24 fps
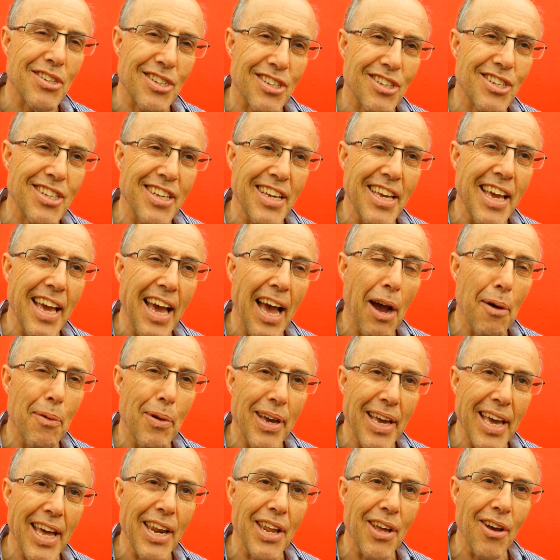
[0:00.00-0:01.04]
see how
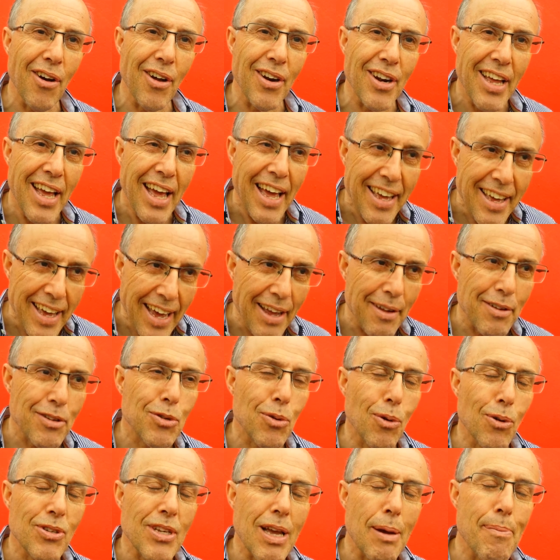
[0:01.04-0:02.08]
we're getting on, getting
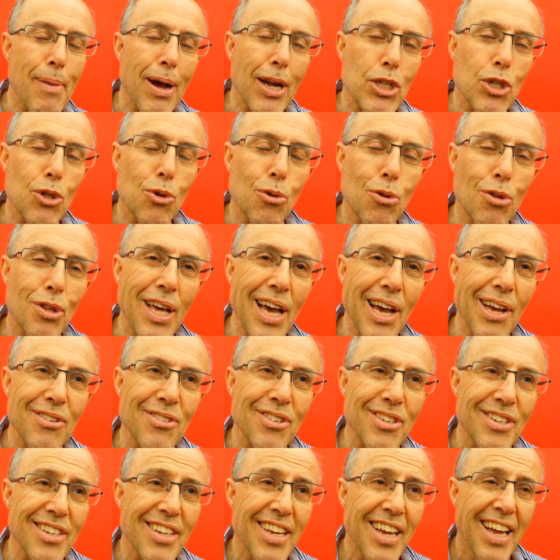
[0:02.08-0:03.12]
towards that magical
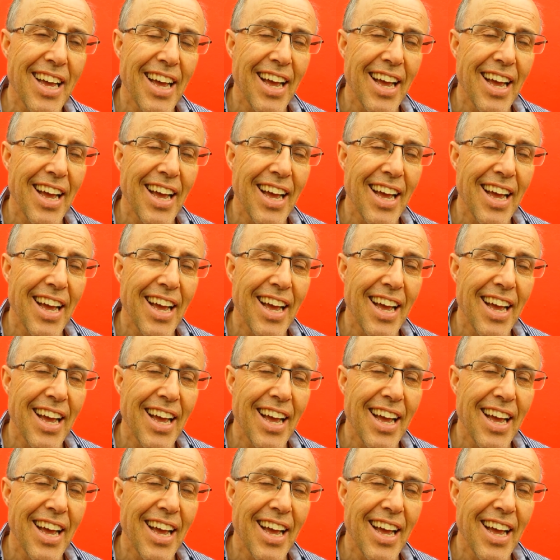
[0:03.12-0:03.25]
1,000.